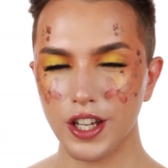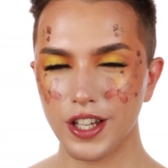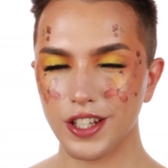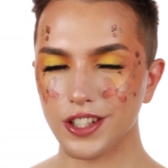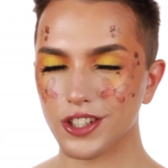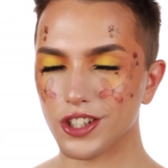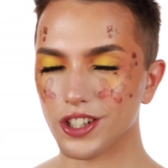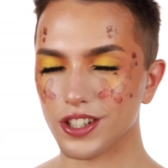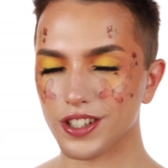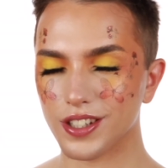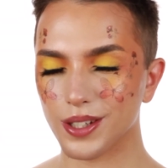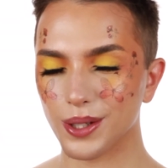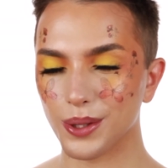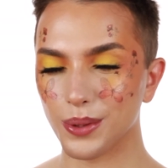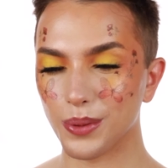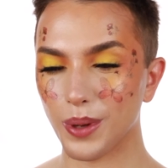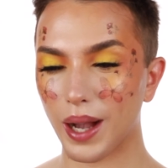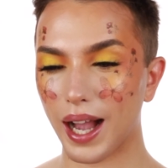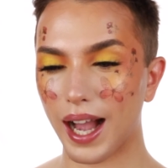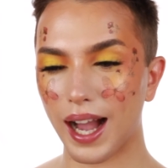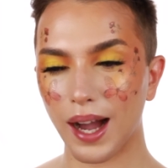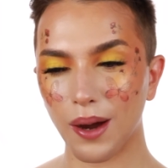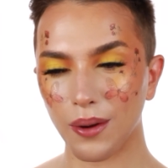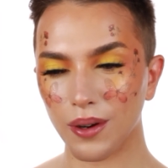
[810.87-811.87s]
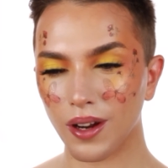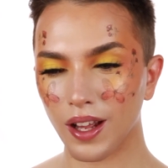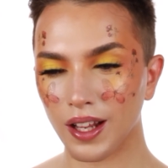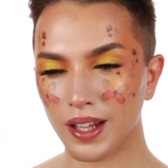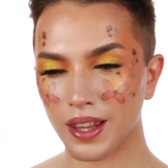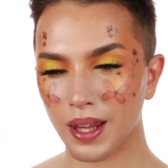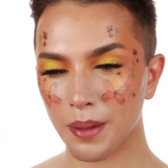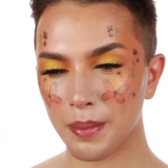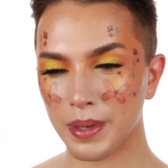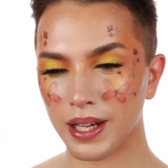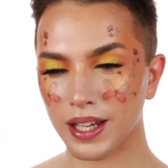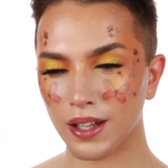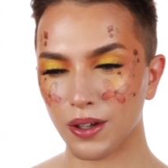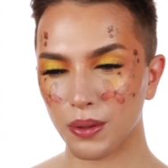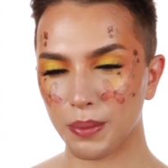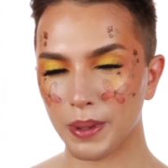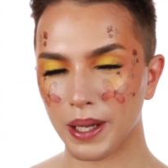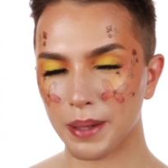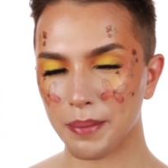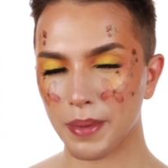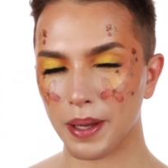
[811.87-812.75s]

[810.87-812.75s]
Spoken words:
just to outline them a little bit,